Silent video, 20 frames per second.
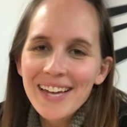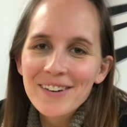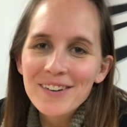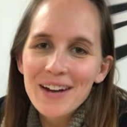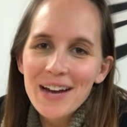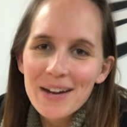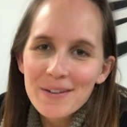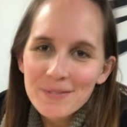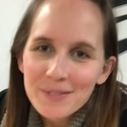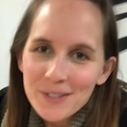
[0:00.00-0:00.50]

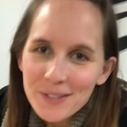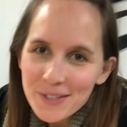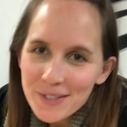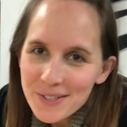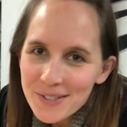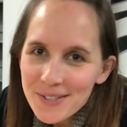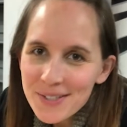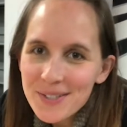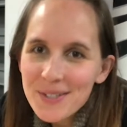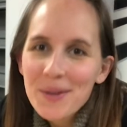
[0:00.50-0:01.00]

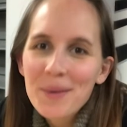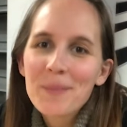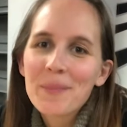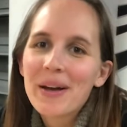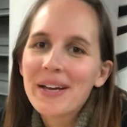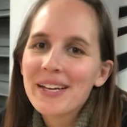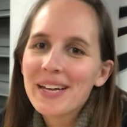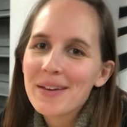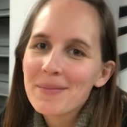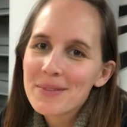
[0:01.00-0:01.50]
crafters,
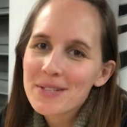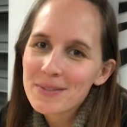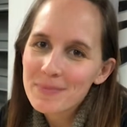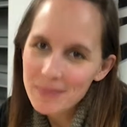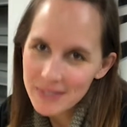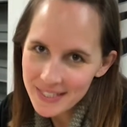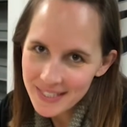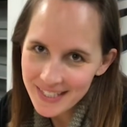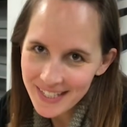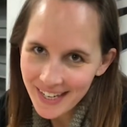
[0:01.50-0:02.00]
my name is
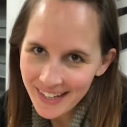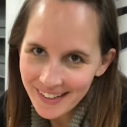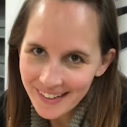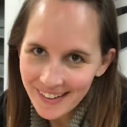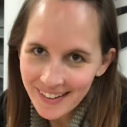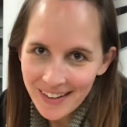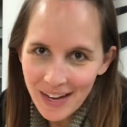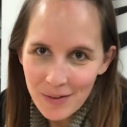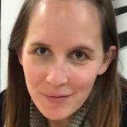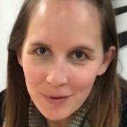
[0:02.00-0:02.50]
Miss Dana
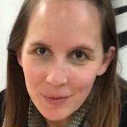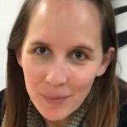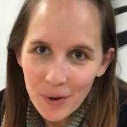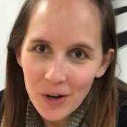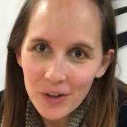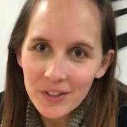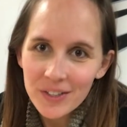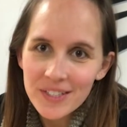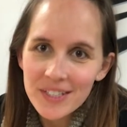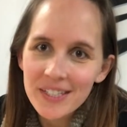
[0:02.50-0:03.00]
and I'm from
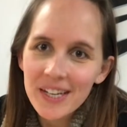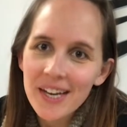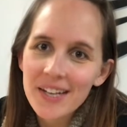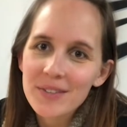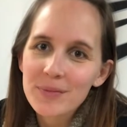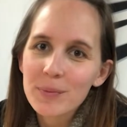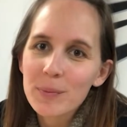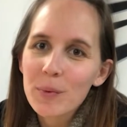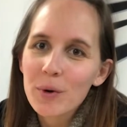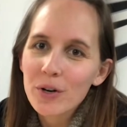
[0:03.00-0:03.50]
Arlington
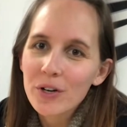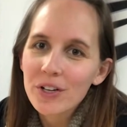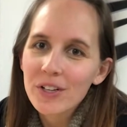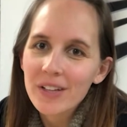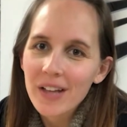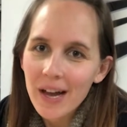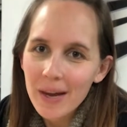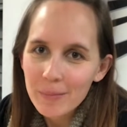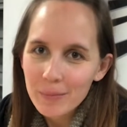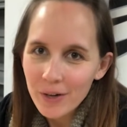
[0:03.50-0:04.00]
Heights Memorial
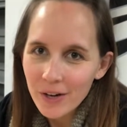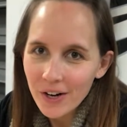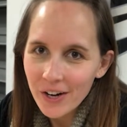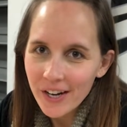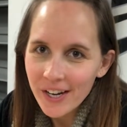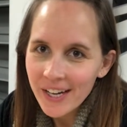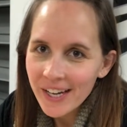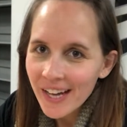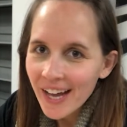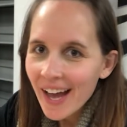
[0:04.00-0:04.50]

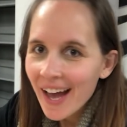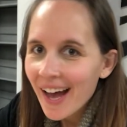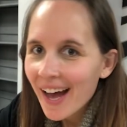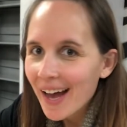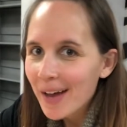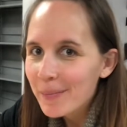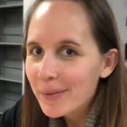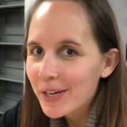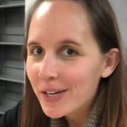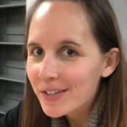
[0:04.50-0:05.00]
Library.
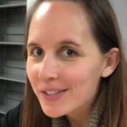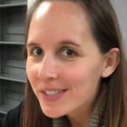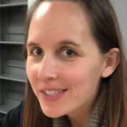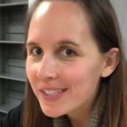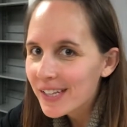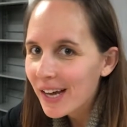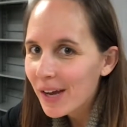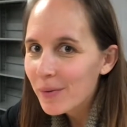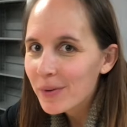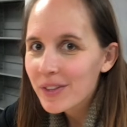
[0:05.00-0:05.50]
I'm here
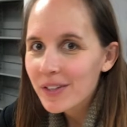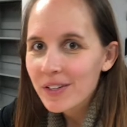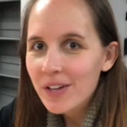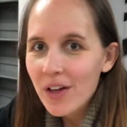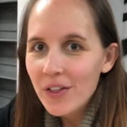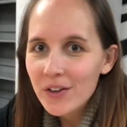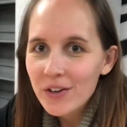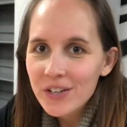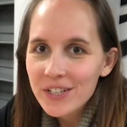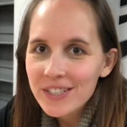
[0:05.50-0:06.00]
today with
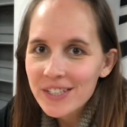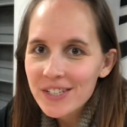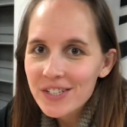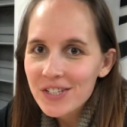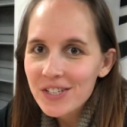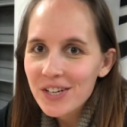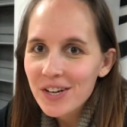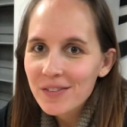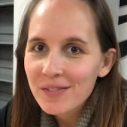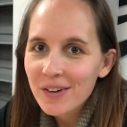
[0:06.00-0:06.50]
another
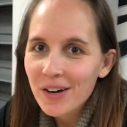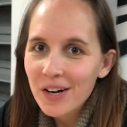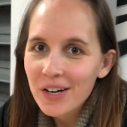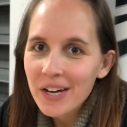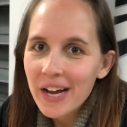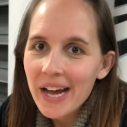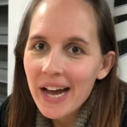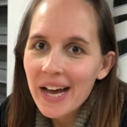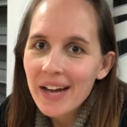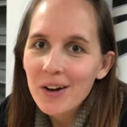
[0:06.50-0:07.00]
edition of our
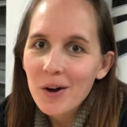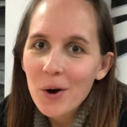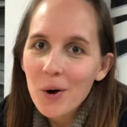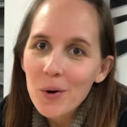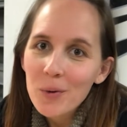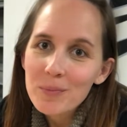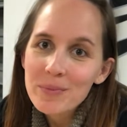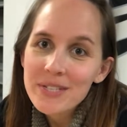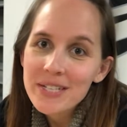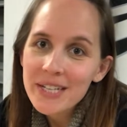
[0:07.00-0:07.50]

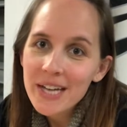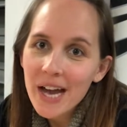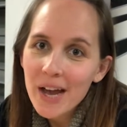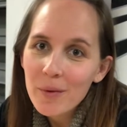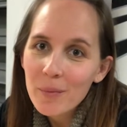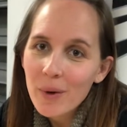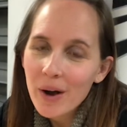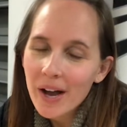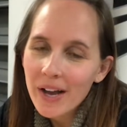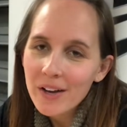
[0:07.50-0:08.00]
at-home
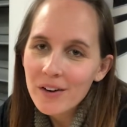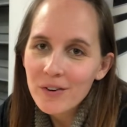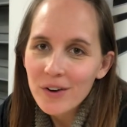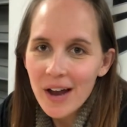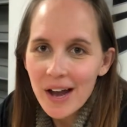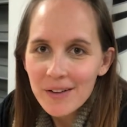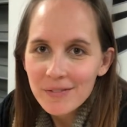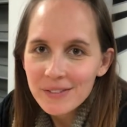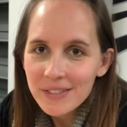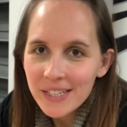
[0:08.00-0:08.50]
DIY
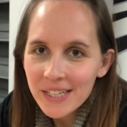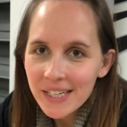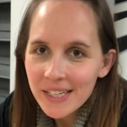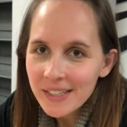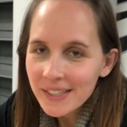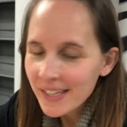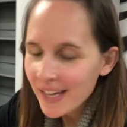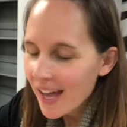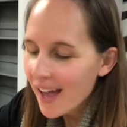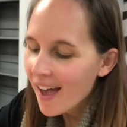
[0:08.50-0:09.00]

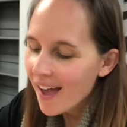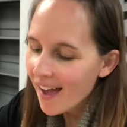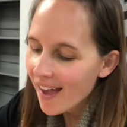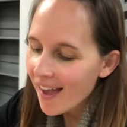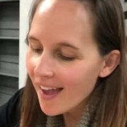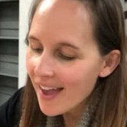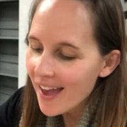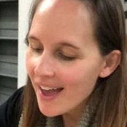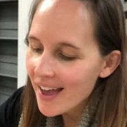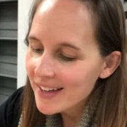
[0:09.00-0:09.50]
crafting,
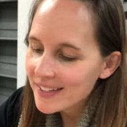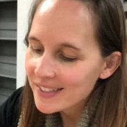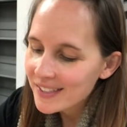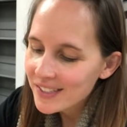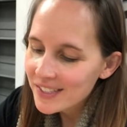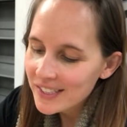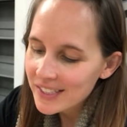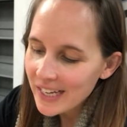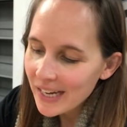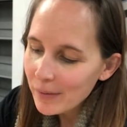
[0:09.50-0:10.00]
and
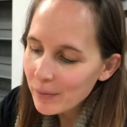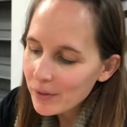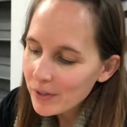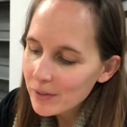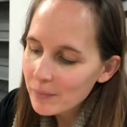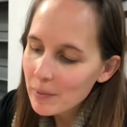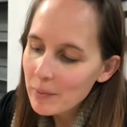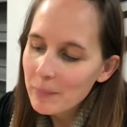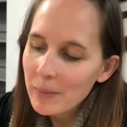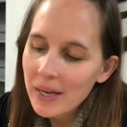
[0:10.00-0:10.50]
today we're going
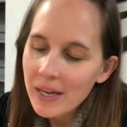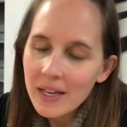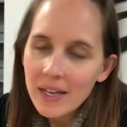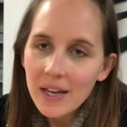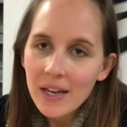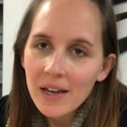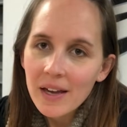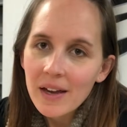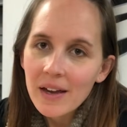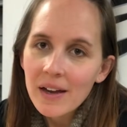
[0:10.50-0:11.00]
to be
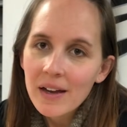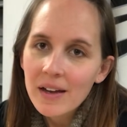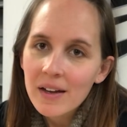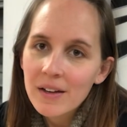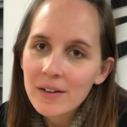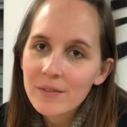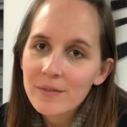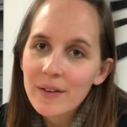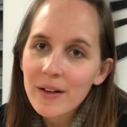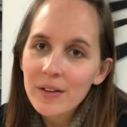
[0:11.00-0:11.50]
making
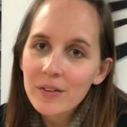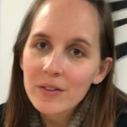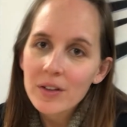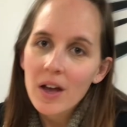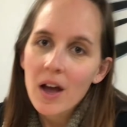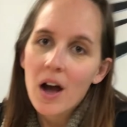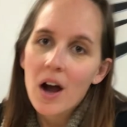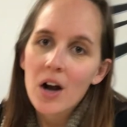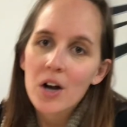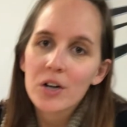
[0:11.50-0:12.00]
felt
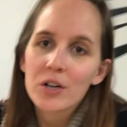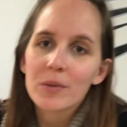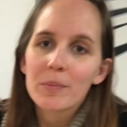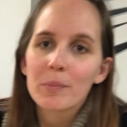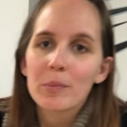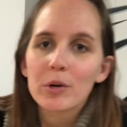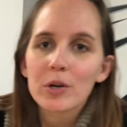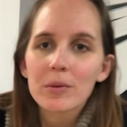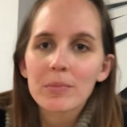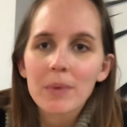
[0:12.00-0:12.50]
heart
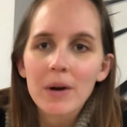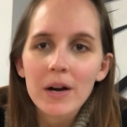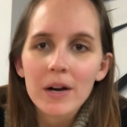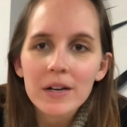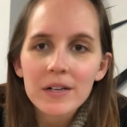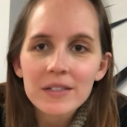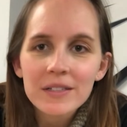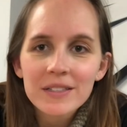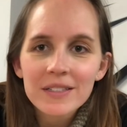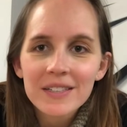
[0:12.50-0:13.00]

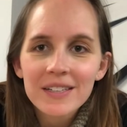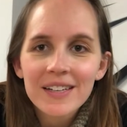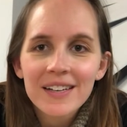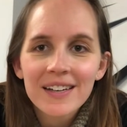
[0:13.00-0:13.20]
bookmarks.